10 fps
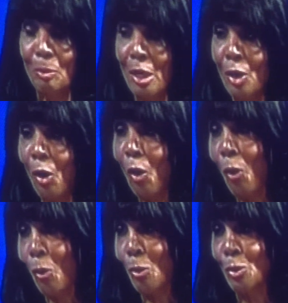being
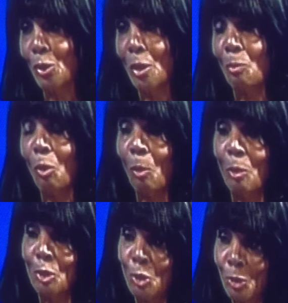older and more
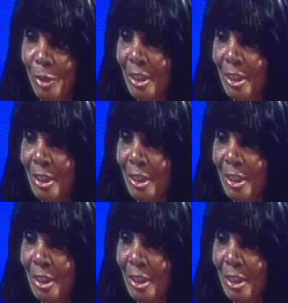mature.